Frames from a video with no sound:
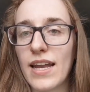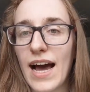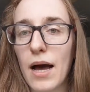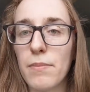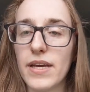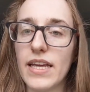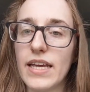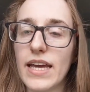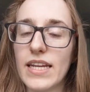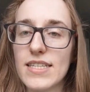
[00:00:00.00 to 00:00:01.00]
and
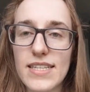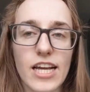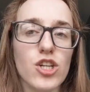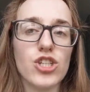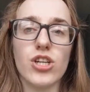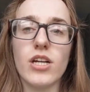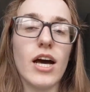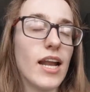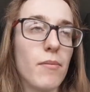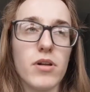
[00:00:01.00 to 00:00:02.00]
happy in a station,
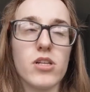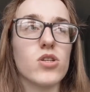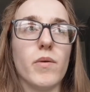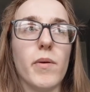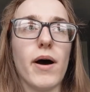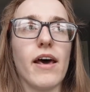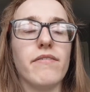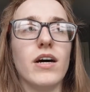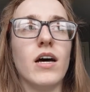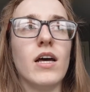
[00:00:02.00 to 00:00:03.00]
an ambulance hub or
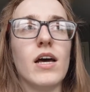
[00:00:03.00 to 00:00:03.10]
whatever,